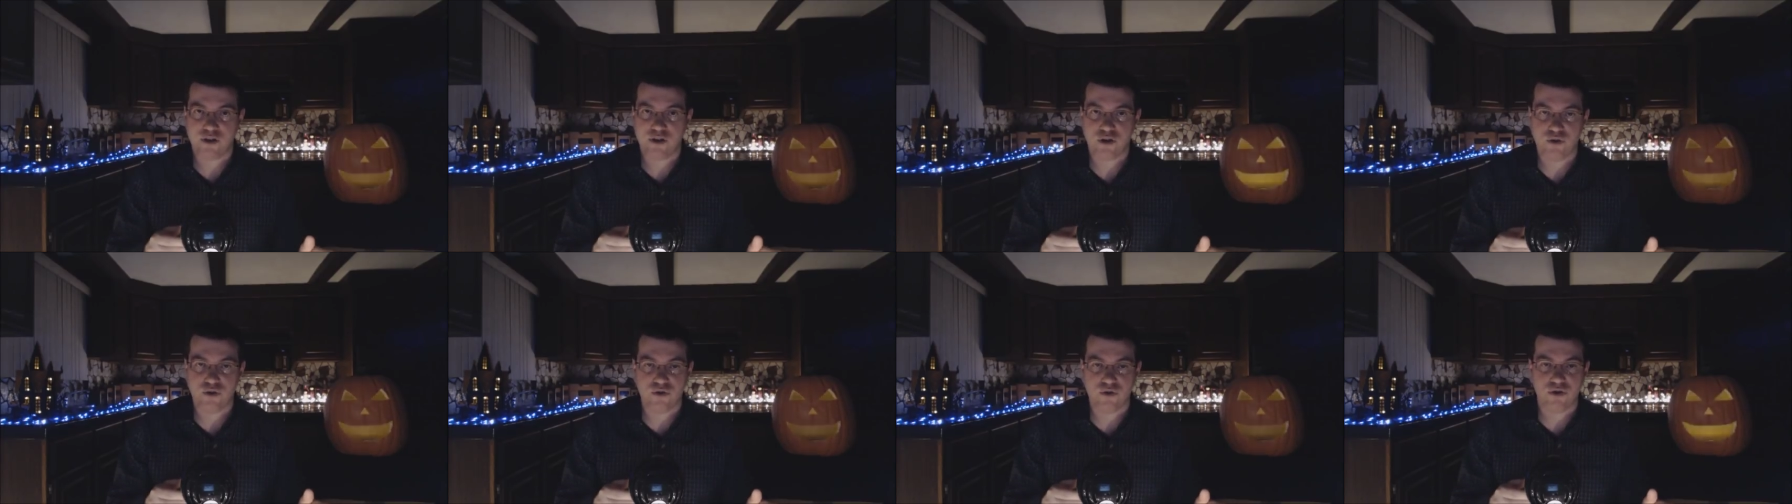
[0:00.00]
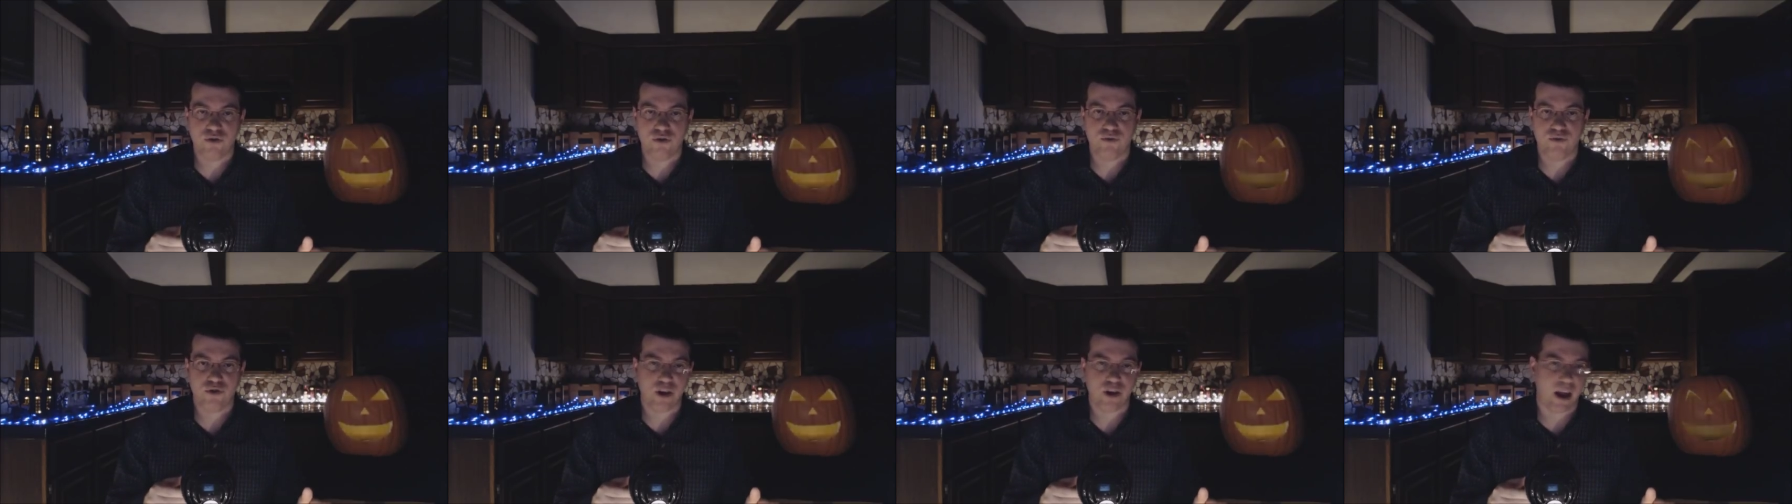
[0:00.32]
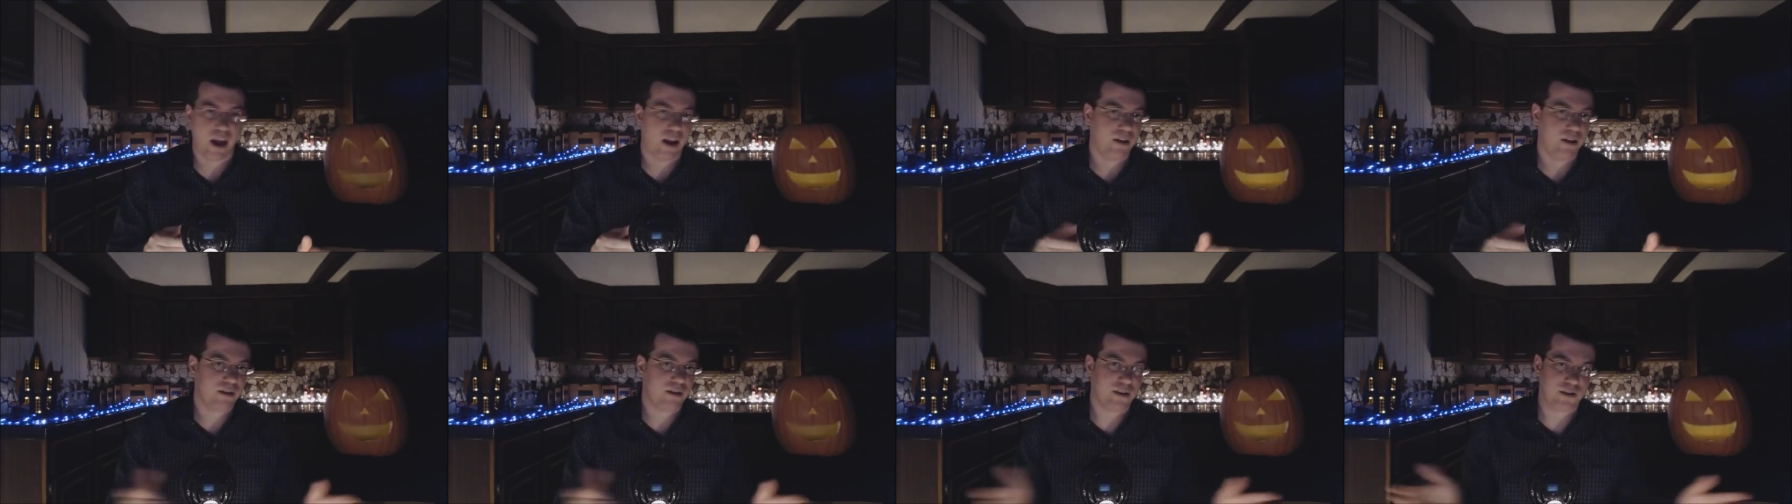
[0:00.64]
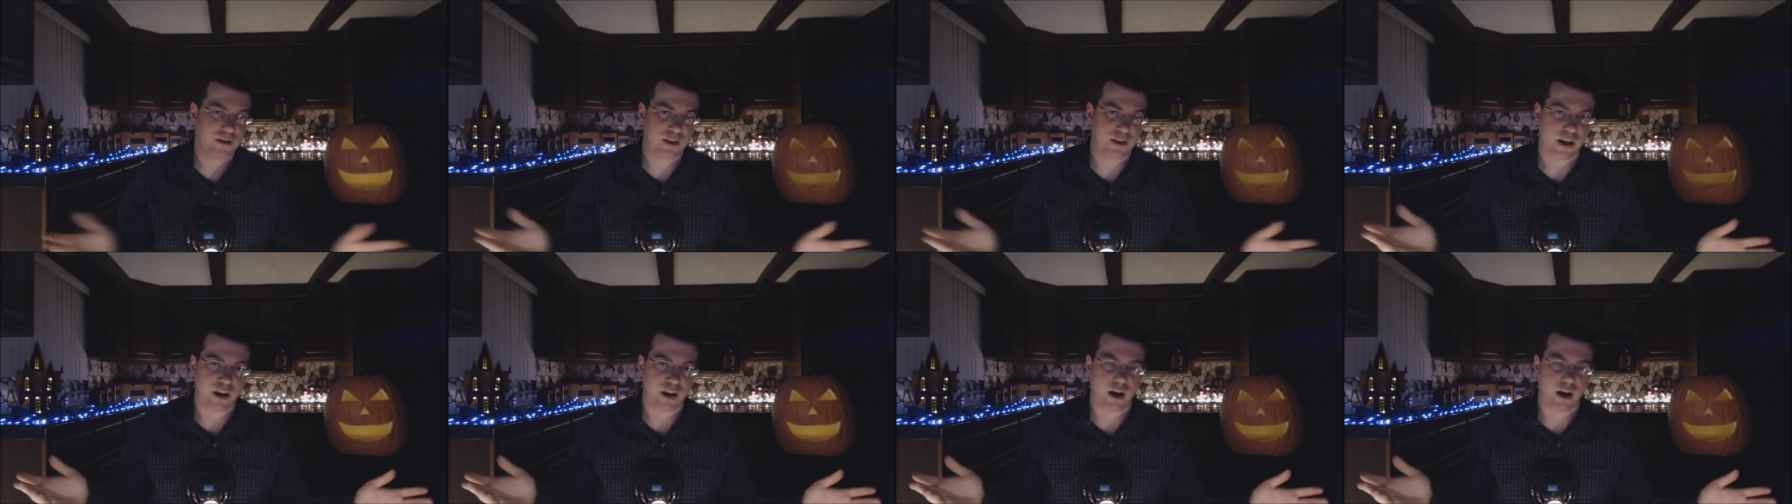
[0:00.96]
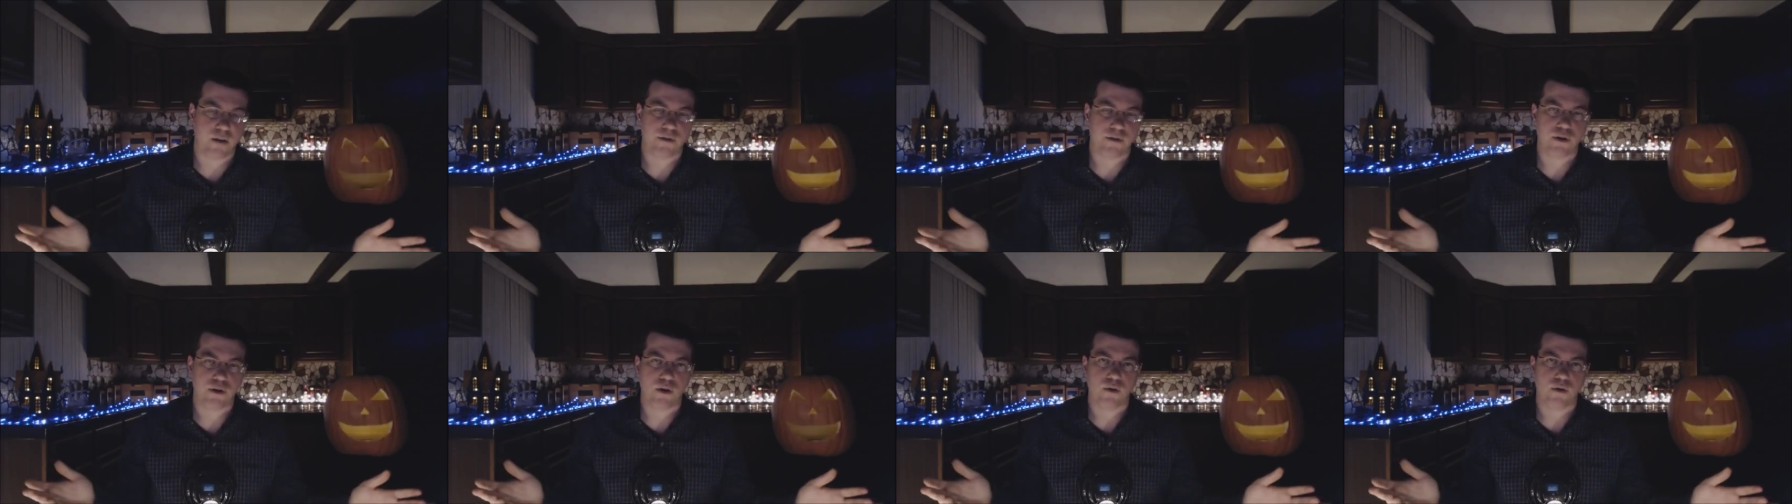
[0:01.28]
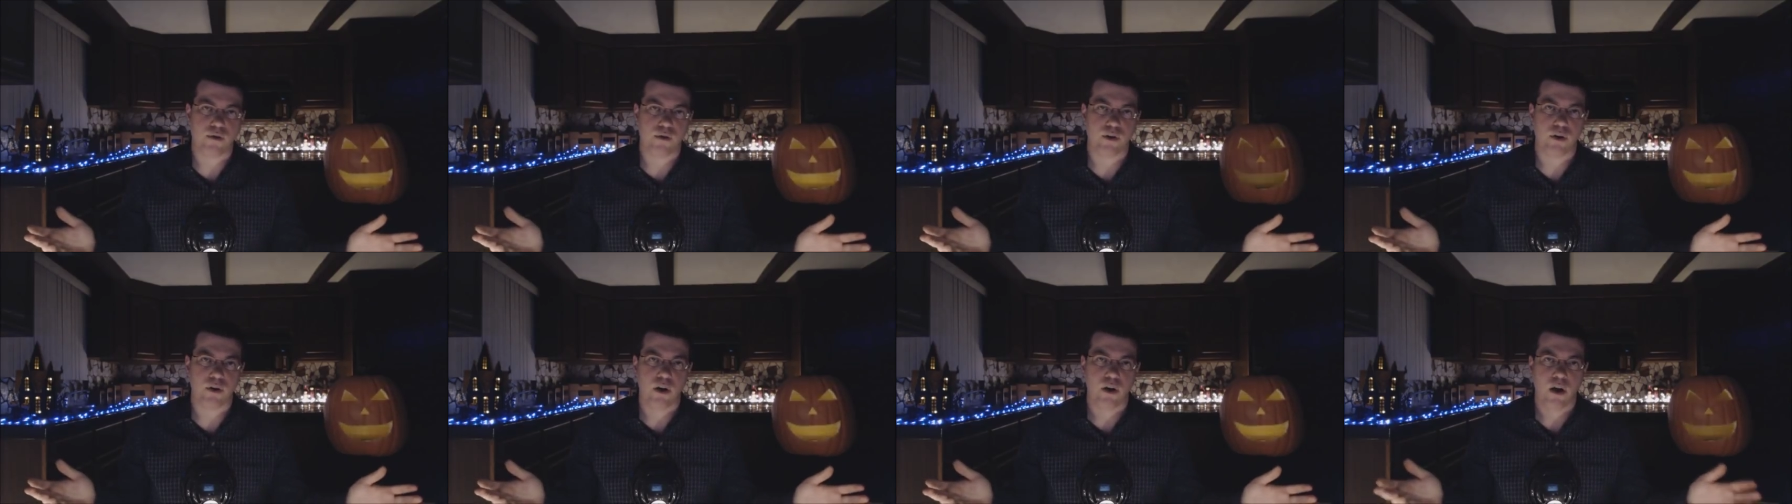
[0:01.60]
on this YouTube channel, because I
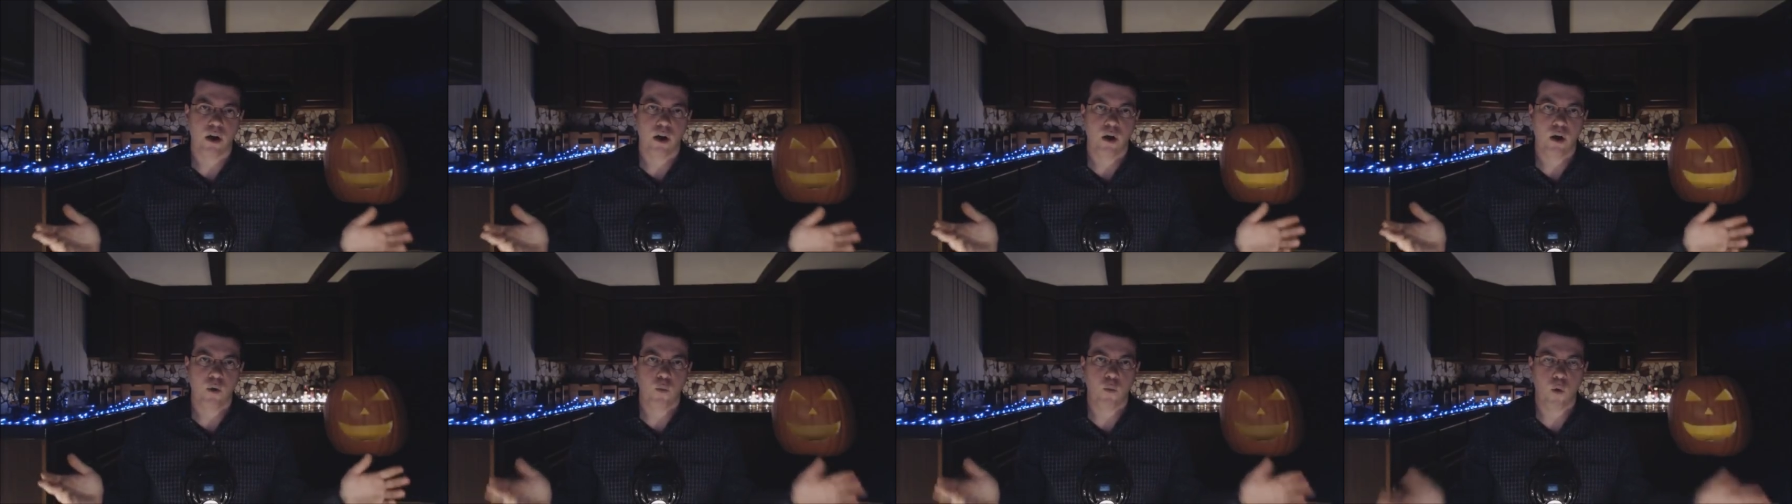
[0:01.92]
covered over